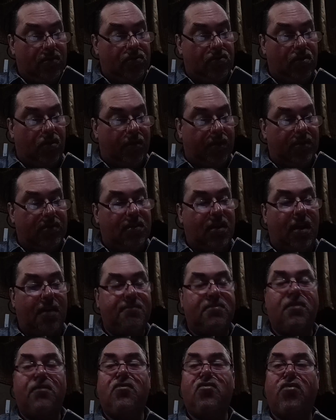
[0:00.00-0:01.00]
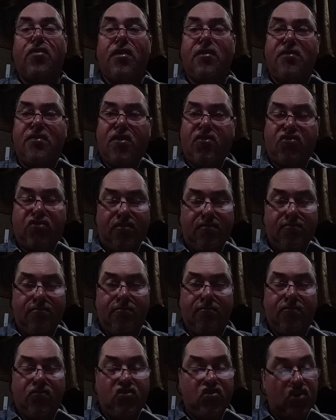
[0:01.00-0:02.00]
During times of transition,
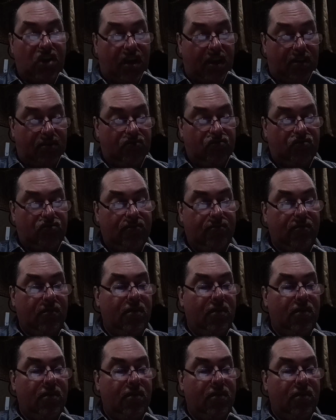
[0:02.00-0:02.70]
change,